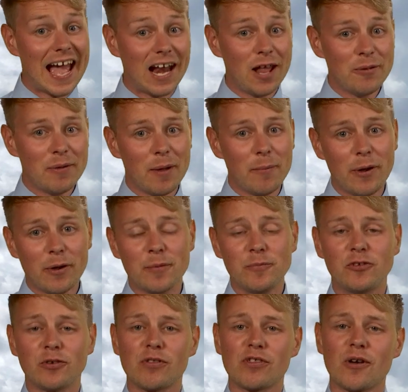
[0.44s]
Hello and
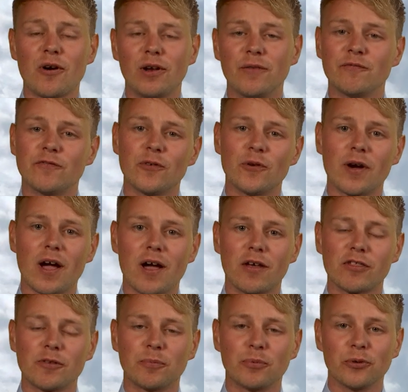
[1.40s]
welcome to your Scotland
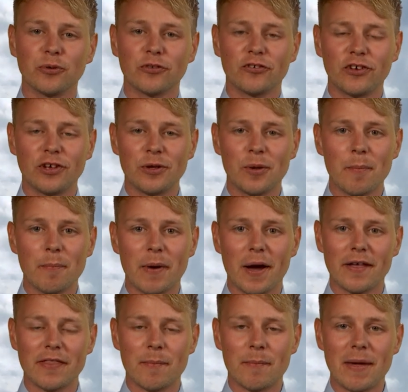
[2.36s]
forecast brought to you
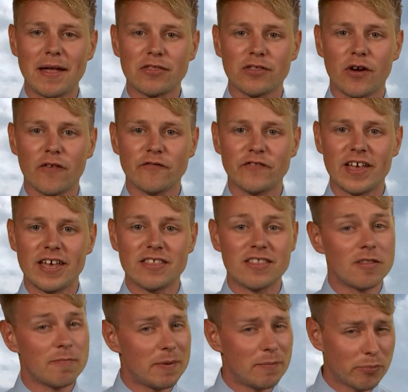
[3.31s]
by the Met
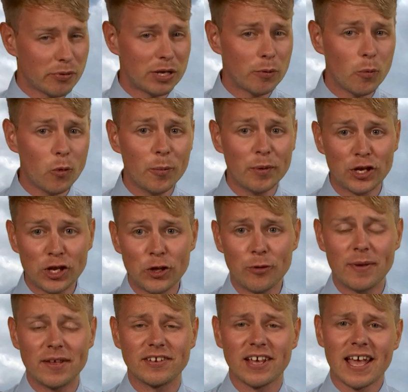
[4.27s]
Office. It's been pretty warm and
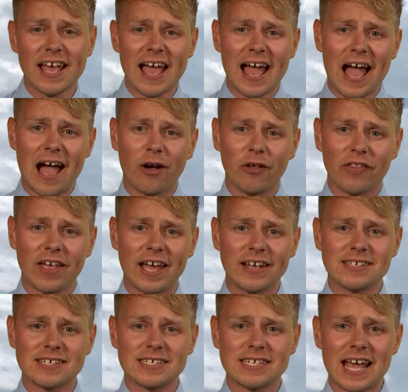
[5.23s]
humid out
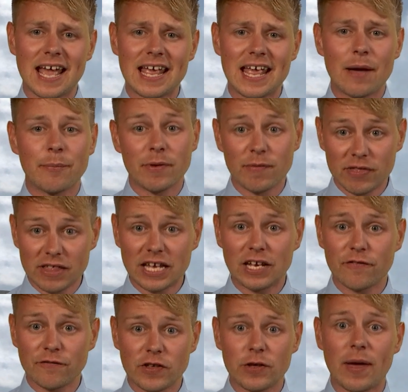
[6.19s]
there today and we've
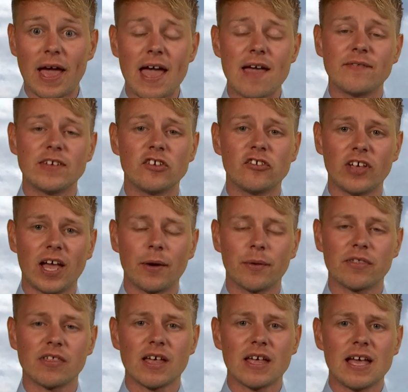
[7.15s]
seen a few heavy
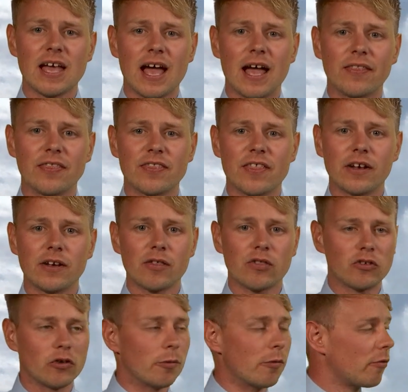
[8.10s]
showers and
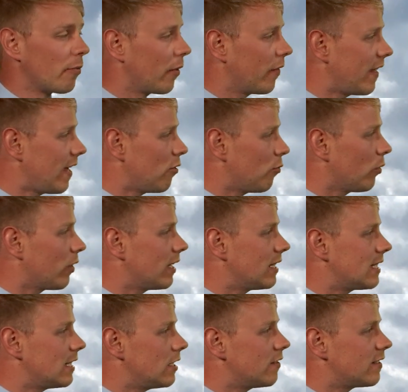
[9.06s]
thunderstorms but these will
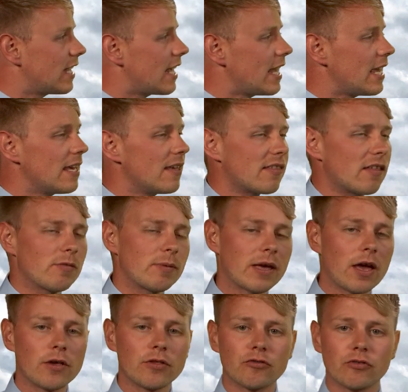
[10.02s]
continue to ease as we
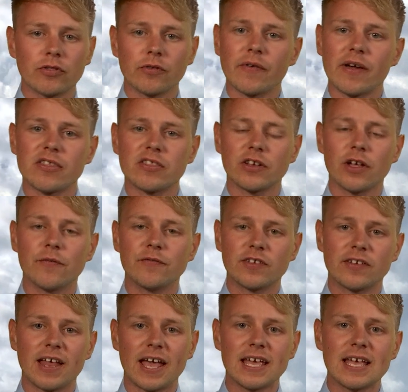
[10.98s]
go through the rest of
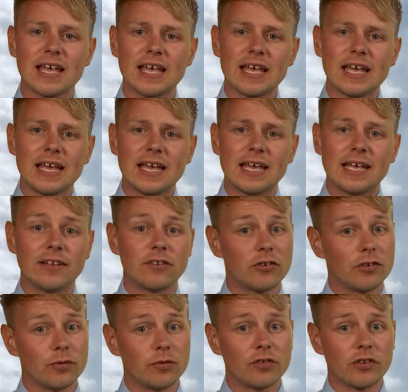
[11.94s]
today
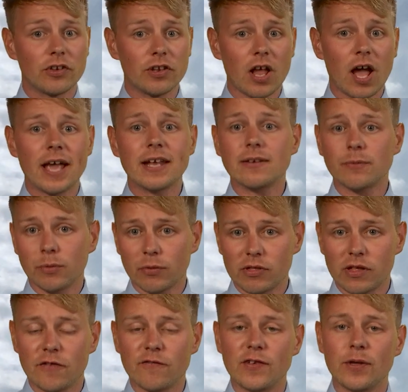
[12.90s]
into tonight. We'll
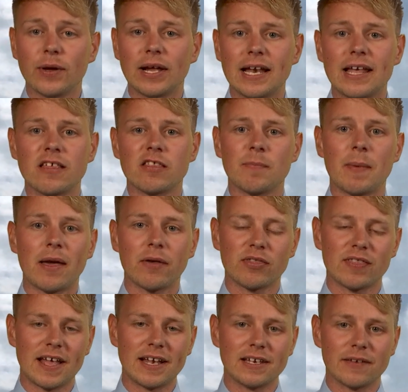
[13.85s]
see a few clear
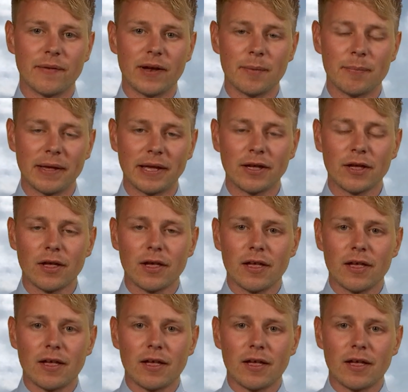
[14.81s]
spells then developing